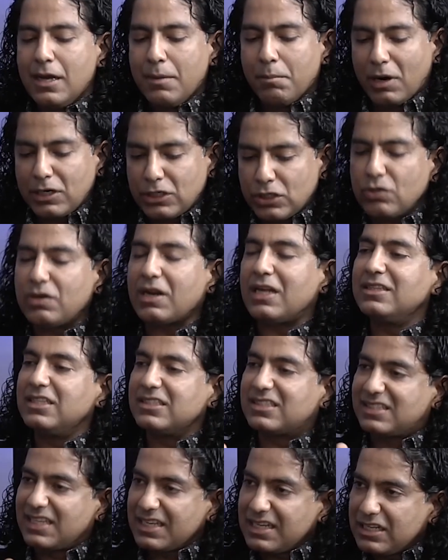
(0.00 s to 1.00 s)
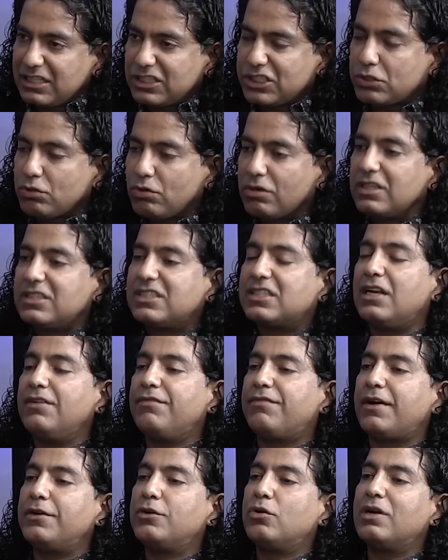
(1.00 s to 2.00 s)
But to run the single store
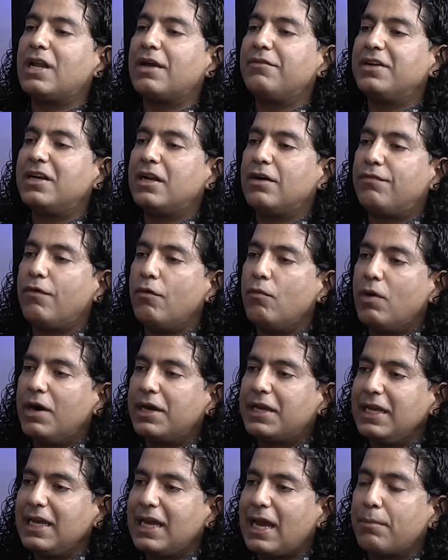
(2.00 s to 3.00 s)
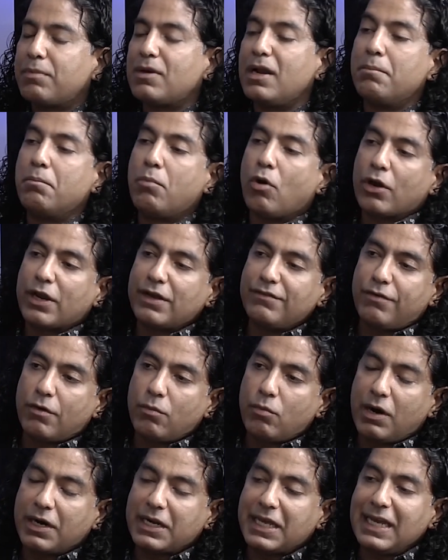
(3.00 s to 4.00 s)
itself, if I don't have enough of working capital, I'm borrowing for
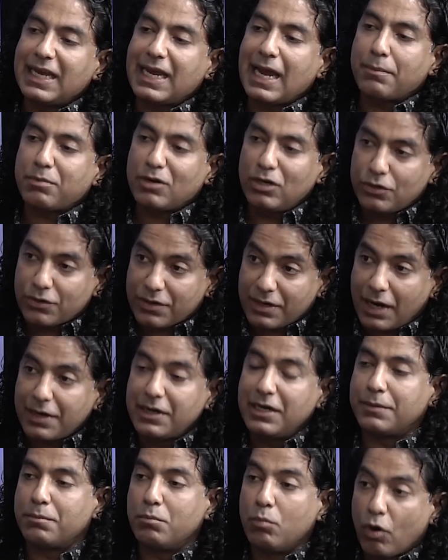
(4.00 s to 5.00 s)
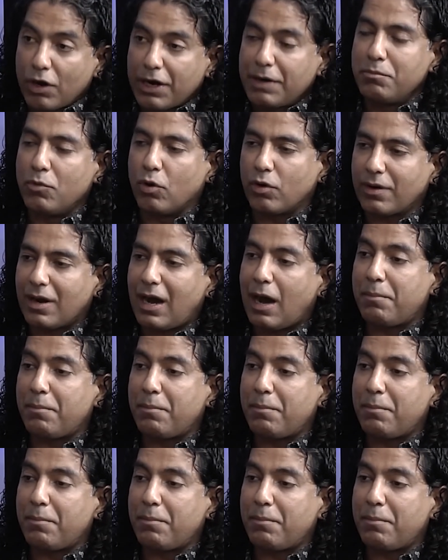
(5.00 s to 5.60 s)
working capital to run it more and more,